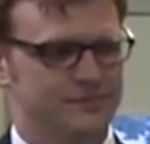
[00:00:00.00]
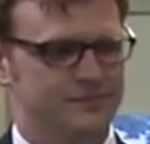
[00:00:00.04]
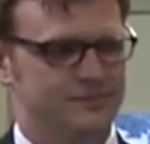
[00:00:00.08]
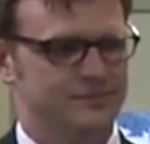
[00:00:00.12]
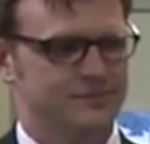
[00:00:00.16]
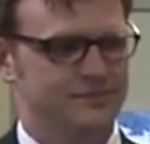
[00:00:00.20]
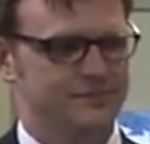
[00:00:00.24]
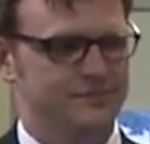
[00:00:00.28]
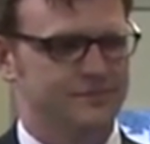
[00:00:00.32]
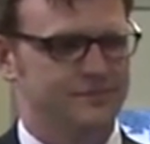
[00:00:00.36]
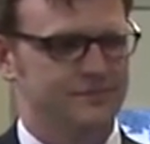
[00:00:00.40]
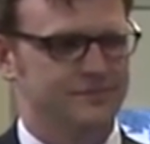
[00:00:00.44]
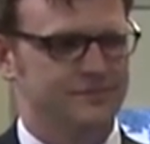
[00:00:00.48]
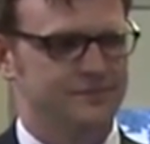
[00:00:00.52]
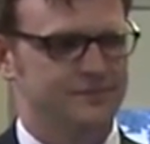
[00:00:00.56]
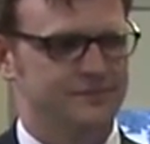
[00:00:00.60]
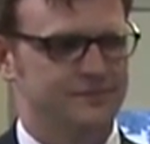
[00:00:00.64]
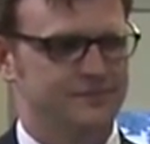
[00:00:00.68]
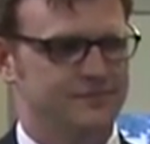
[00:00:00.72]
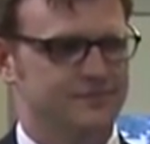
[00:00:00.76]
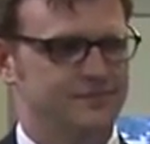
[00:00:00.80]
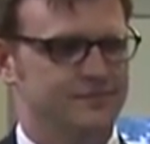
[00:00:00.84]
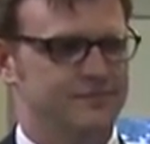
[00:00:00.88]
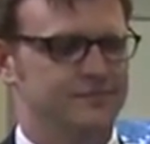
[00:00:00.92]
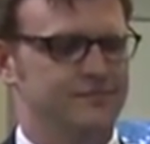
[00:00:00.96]

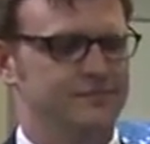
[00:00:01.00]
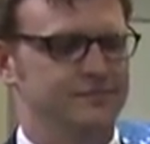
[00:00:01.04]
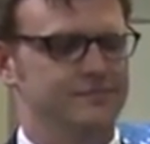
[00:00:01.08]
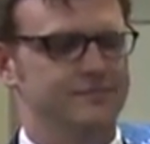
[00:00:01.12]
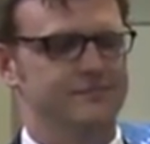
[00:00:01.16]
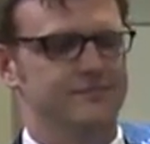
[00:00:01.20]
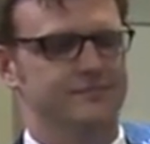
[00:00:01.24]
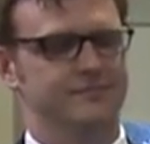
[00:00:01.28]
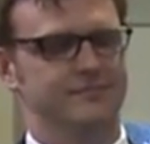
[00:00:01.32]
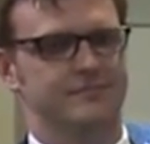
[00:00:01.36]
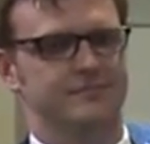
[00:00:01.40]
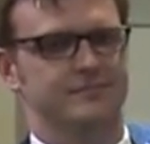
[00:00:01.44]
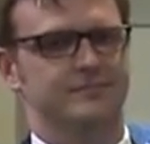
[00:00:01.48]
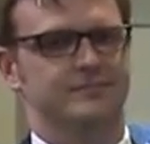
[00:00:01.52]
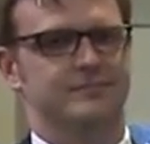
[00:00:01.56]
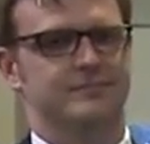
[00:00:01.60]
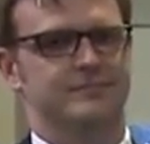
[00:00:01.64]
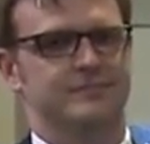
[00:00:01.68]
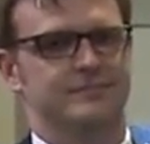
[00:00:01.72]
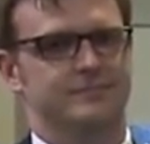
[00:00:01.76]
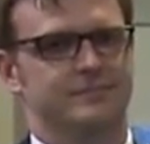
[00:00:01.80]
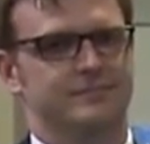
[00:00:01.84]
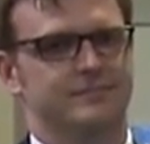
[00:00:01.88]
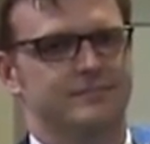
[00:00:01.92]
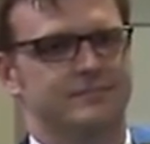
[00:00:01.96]

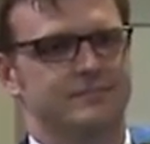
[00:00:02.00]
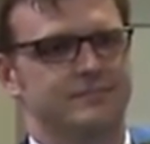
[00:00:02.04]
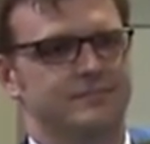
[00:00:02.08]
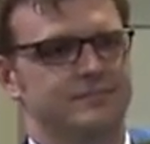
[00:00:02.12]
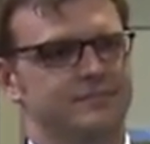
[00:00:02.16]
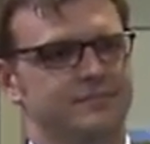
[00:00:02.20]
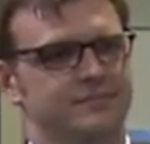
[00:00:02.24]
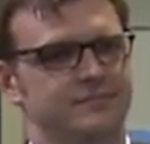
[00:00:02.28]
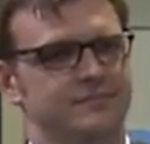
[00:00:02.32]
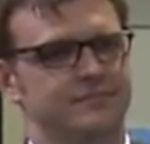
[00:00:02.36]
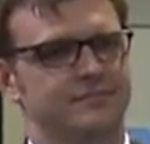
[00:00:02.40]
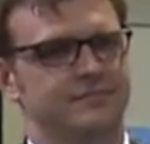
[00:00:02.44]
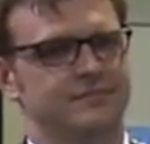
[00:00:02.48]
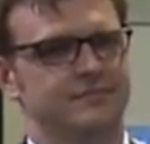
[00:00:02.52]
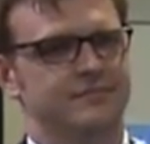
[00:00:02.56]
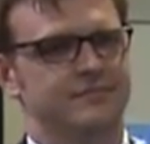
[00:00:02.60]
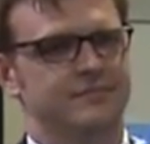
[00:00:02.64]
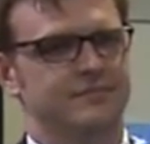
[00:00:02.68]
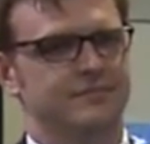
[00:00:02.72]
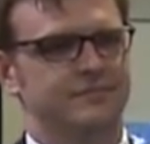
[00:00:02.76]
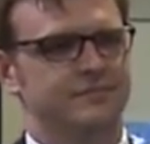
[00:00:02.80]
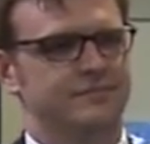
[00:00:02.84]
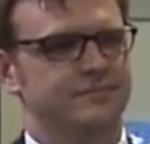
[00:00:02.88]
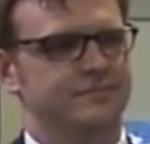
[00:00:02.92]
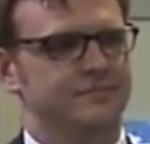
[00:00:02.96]

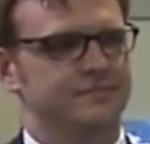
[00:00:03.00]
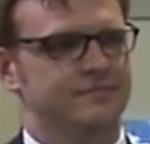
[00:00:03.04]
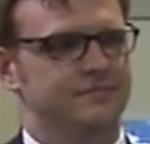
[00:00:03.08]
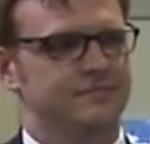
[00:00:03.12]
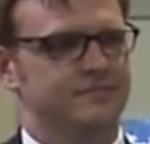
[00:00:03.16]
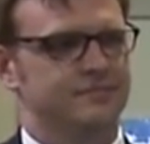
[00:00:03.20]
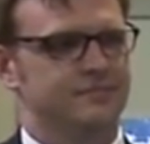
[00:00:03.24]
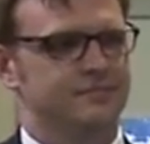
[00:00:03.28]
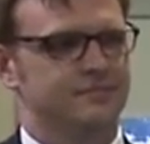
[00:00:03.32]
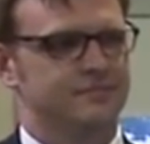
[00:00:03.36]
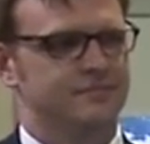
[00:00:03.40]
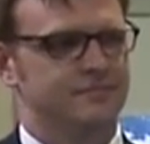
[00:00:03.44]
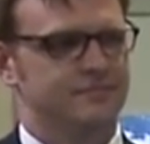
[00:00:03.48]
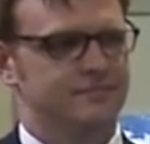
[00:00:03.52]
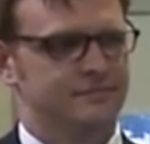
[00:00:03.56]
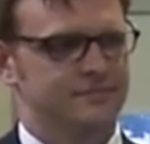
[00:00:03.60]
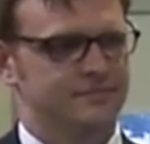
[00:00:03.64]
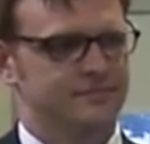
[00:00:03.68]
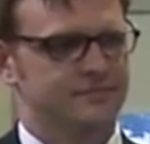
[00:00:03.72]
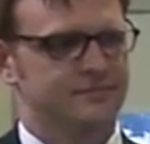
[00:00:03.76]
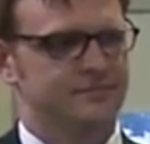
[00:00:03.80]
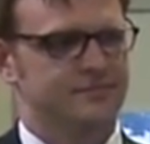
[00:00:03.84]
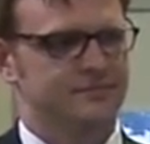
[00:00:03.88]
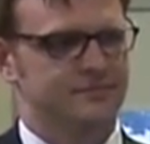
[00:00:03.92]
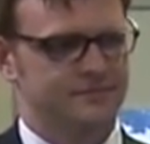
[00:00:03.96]

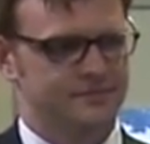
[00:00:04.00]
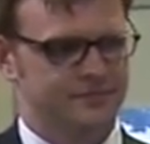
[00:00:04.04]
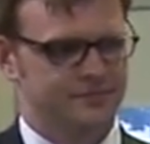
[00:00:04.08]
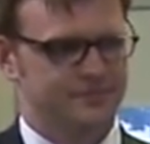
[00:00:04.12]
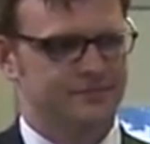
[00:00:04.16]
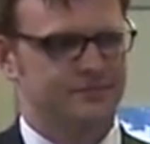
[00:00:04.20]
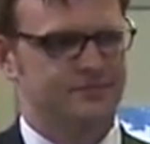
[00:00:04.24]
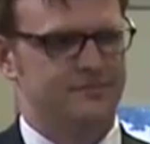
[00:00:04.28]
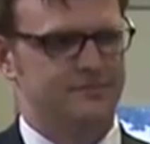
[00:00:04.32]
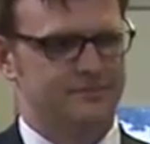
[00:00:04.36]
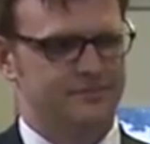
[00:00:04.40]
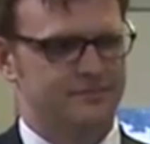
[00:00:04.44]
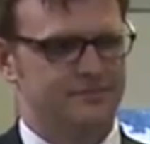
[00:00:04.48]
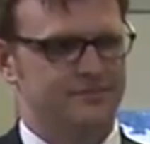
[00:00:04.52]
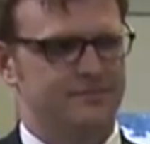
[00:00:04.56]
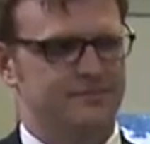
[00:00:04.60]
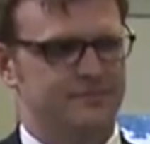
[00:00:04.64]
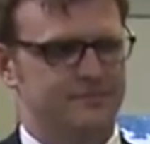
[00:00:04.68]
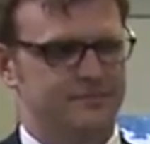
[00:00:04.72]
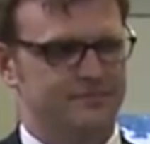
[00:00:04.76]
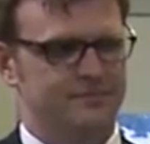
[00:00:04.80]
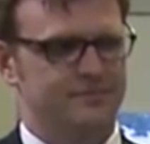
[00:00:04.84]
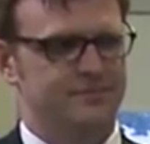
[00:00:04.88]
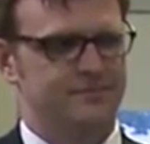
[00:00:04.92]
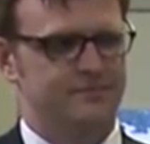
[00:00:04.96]

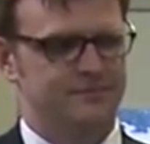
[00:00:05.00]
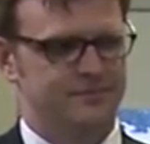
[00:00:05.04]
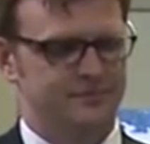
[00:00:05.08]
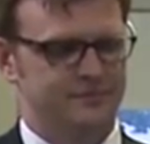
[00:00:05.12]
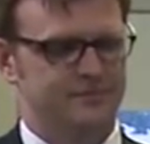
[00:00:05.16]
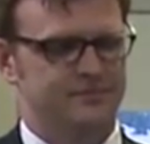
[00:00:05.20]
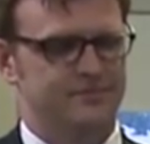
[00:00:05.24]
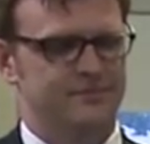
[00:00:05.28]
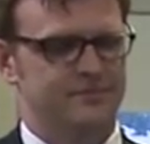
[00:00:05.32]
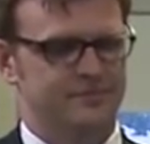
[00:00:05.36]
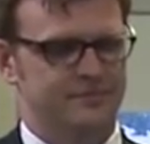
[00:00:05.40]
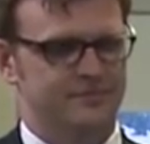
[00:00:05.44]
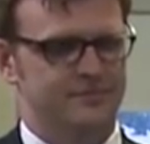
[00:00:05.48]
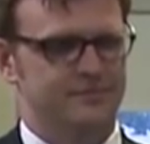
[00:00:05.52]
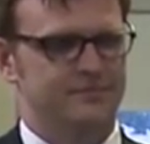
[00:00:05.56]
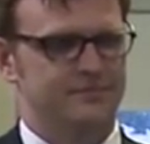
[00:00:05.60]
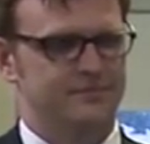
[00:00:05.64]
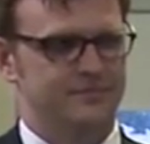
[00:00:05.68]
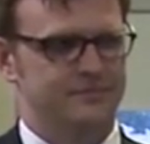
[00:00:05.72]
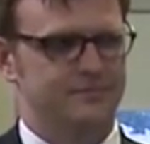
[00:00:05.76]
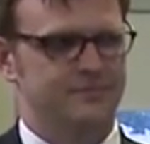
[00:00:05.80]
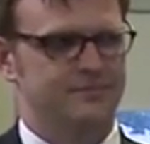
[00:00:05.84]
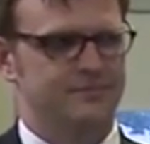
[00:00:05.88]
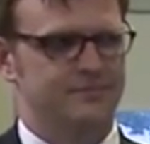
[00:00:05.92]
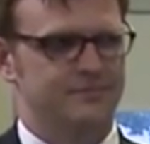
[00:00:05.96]

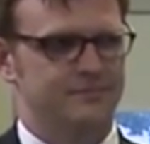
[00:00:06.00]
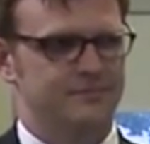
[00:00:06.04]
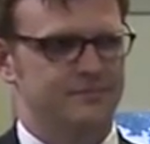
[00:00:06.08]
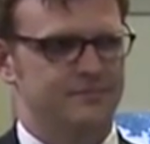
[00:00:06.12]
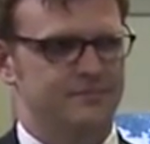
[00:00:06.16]
(silent)